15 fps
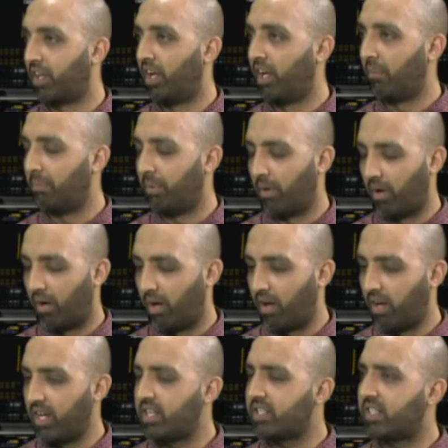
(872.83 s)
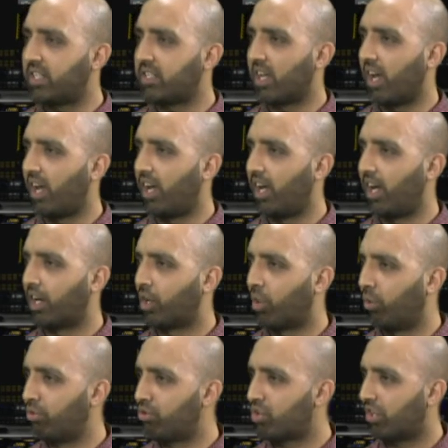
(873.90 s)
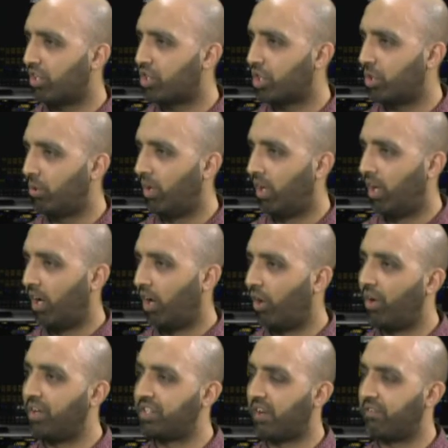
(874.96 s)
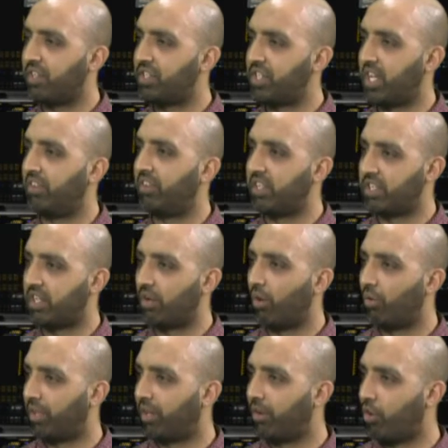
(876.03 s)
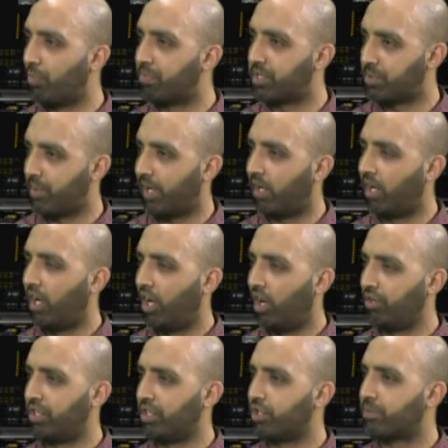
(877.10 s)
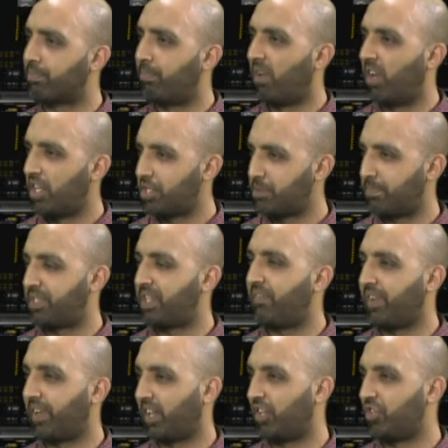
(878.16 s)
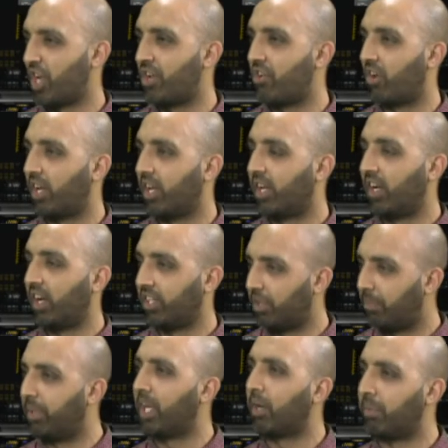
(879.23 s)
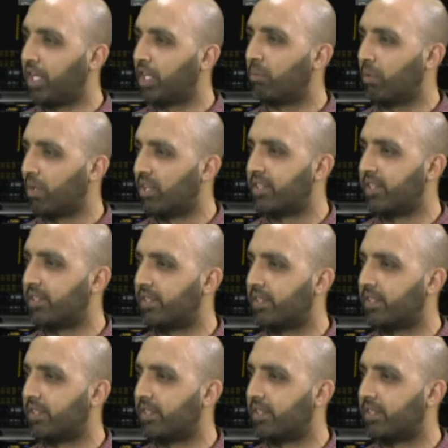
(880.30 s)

But is this a cultural issue, or have you seen this in other groups as well, or is it just specifically, generally, in the BME communities?